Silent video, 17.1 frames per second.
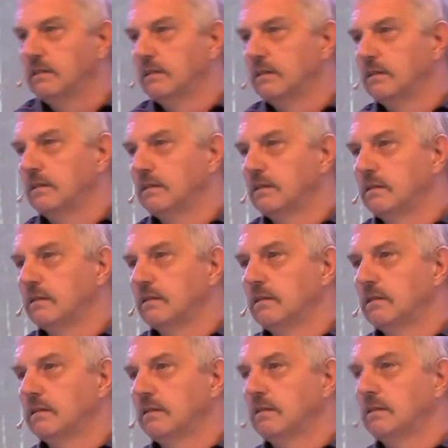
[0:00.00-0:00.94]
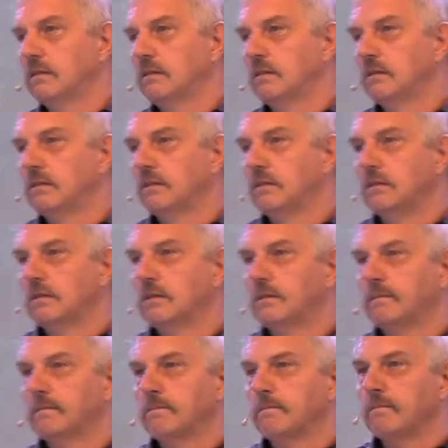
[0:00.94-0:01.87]

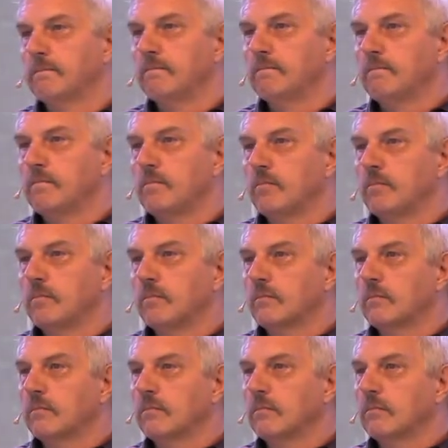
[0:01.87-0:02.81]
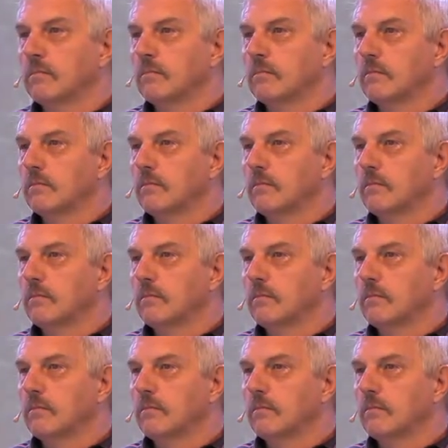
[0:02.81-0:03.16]
(silence)